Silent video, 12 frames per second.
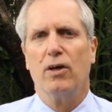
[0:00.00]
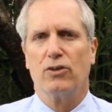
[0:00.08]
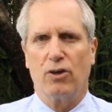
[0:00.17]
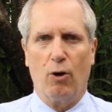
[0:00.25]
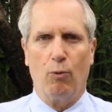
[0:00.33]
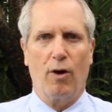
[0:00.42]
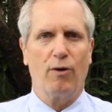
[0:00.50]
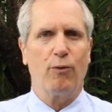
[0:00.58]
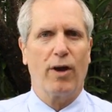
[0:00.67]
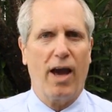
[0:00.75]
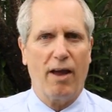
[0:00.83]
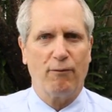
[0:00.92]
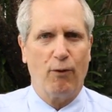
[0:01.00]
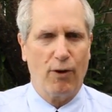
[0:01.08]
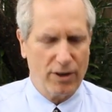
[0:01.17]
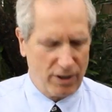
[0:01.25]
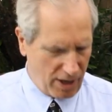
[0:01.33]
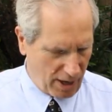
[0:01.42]
So what have we got for
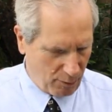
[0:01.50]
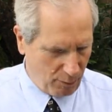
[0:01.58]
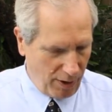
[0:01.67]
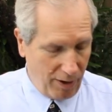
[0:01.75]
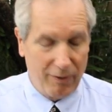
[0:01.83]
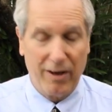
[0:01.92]
you today? Well,